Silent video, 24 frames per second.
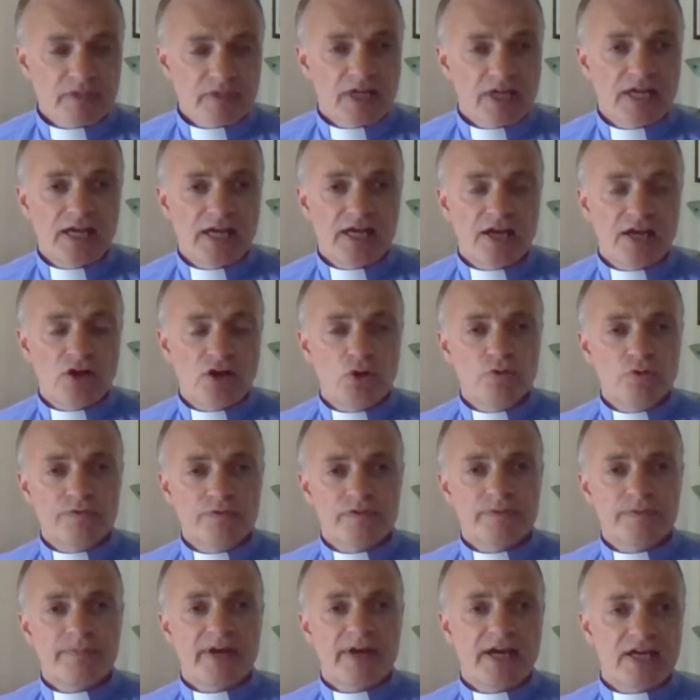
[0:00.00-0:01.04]
over
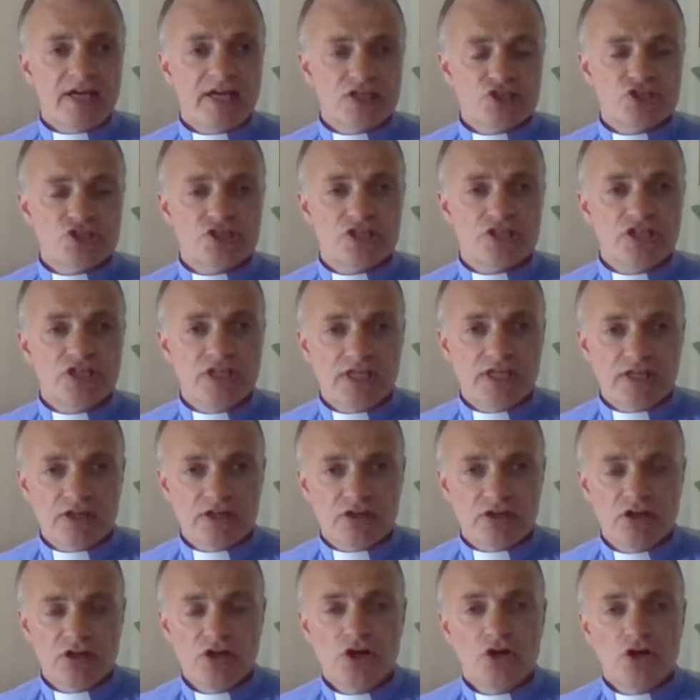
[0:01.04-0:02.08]
the past
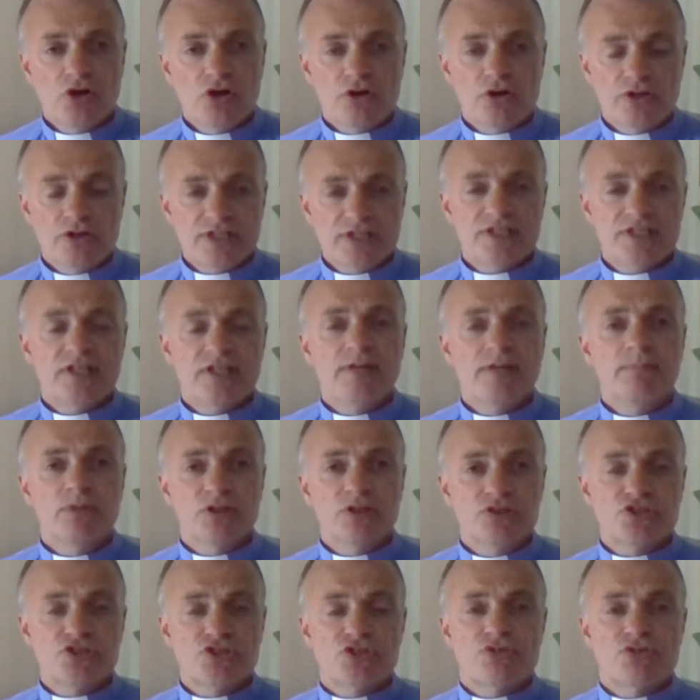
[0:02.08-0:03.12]
year or 18
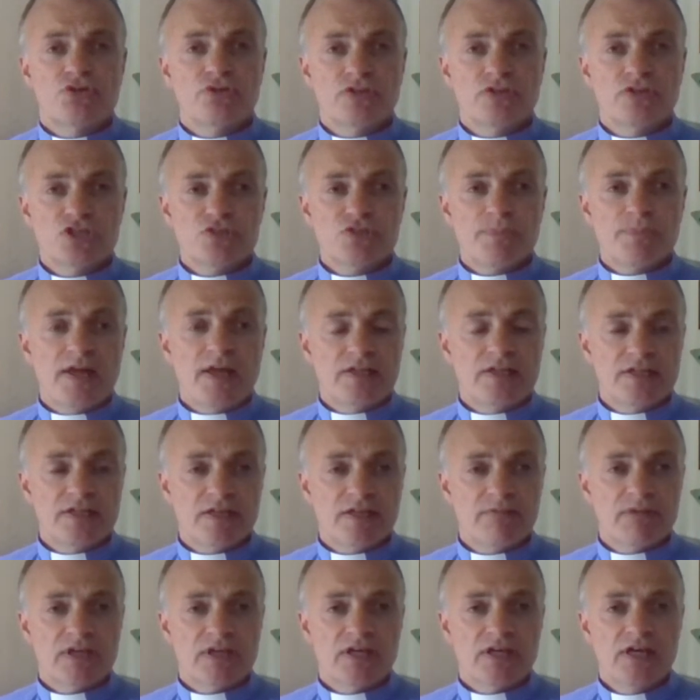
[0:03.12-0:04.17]
months through this
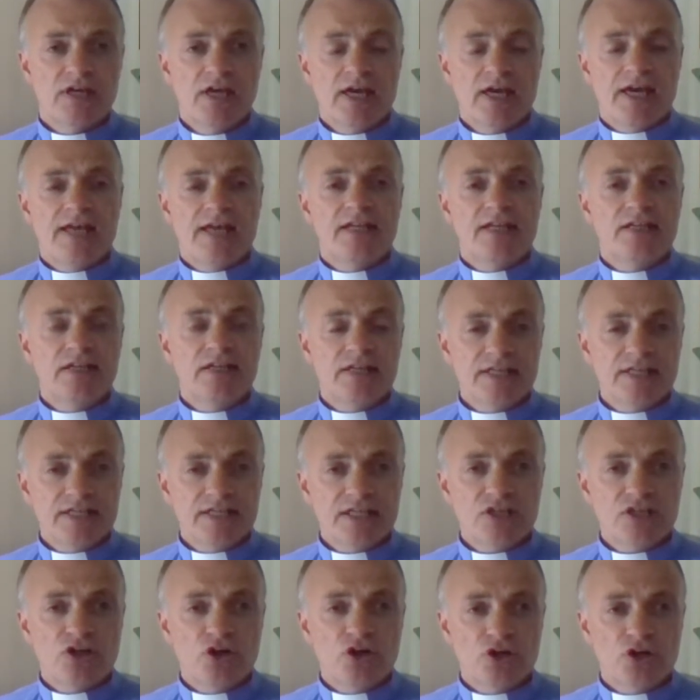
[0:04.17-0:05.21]
pandemic in
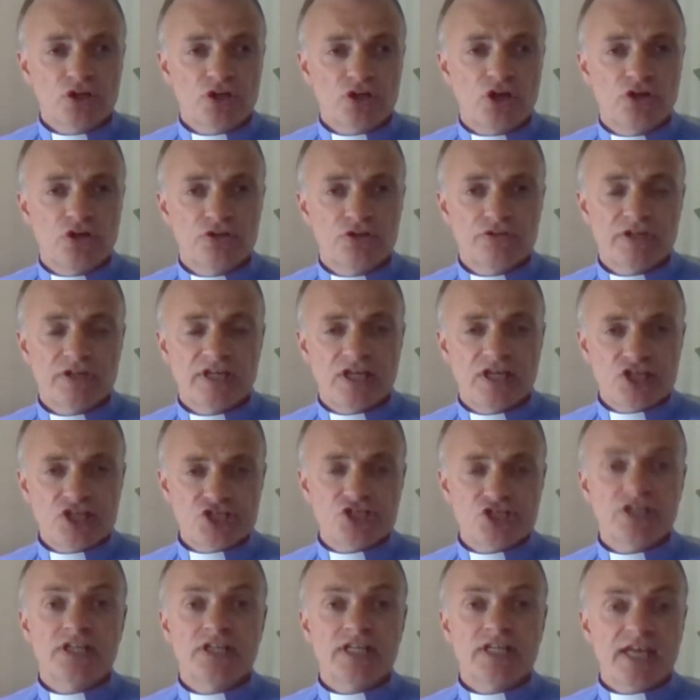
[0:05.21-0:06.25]
leading our
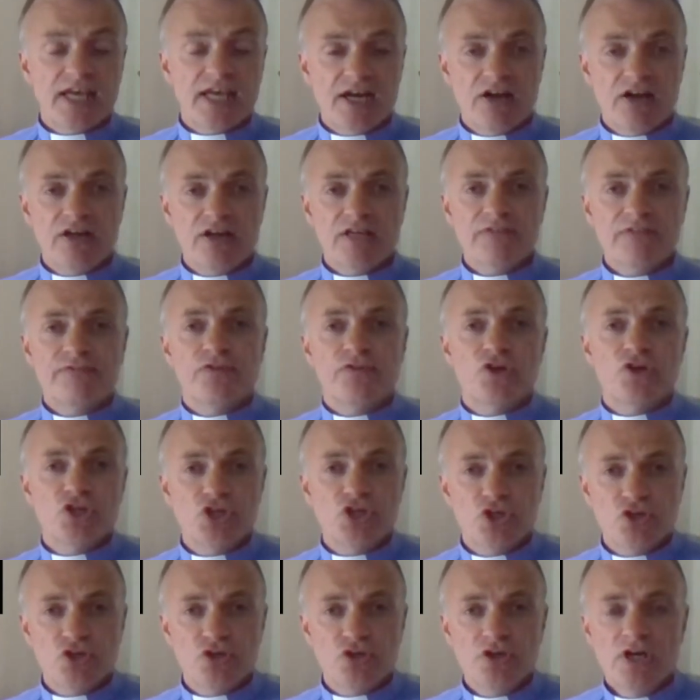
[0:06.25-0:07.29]
congregation, in caring for
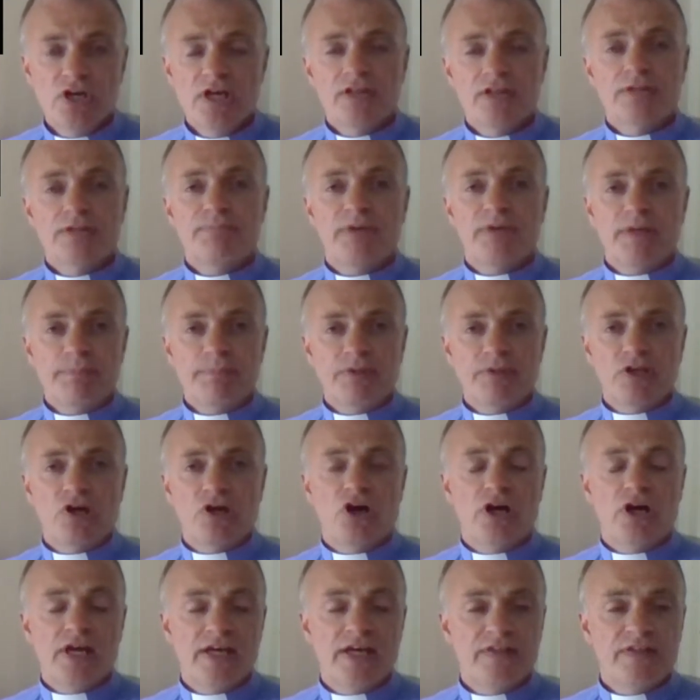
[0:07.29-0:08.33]
you, the
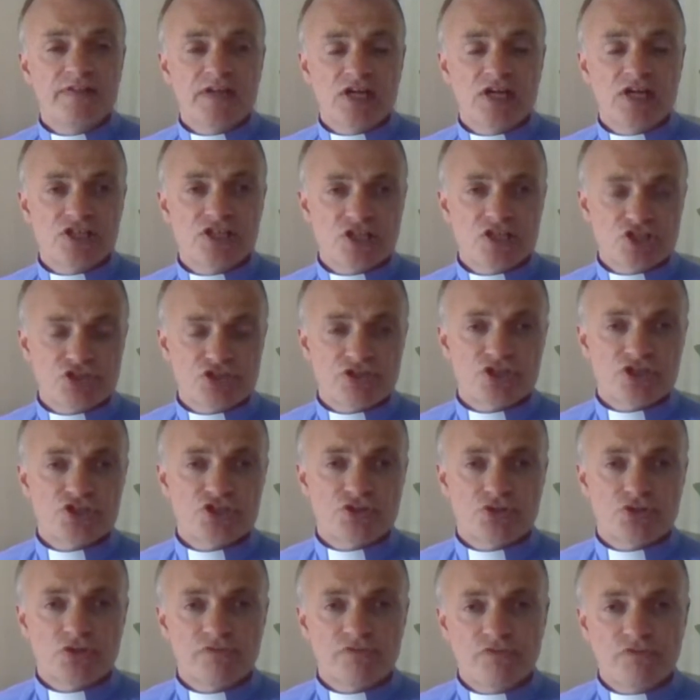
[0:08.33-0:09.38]
people in their districts,
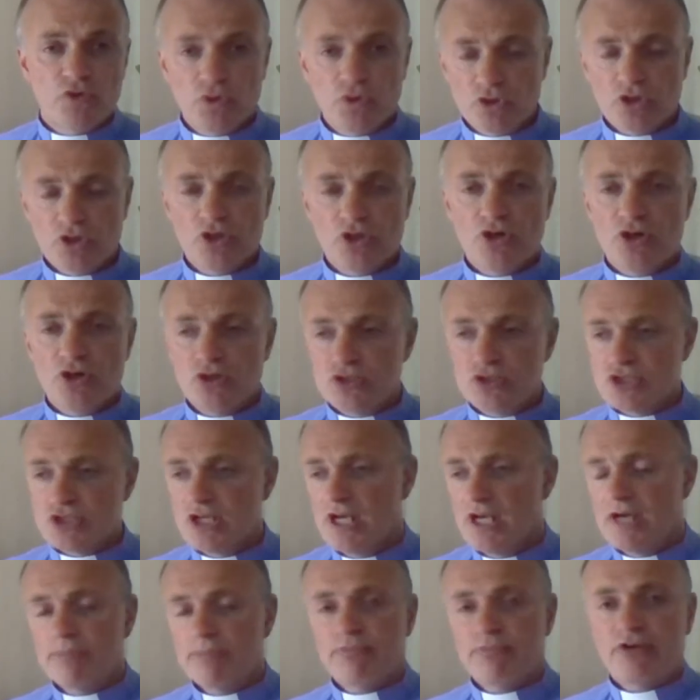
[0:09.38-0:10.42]
through phone calls,
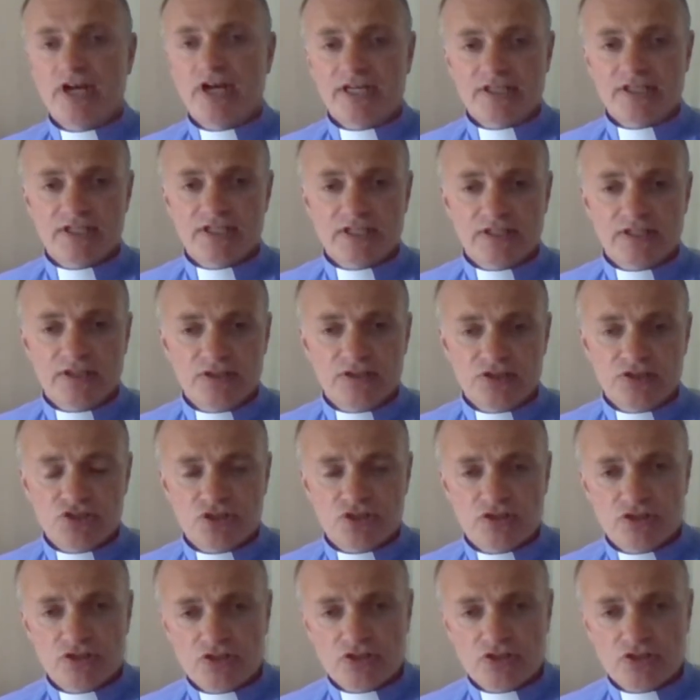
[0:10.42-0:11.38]
practicals,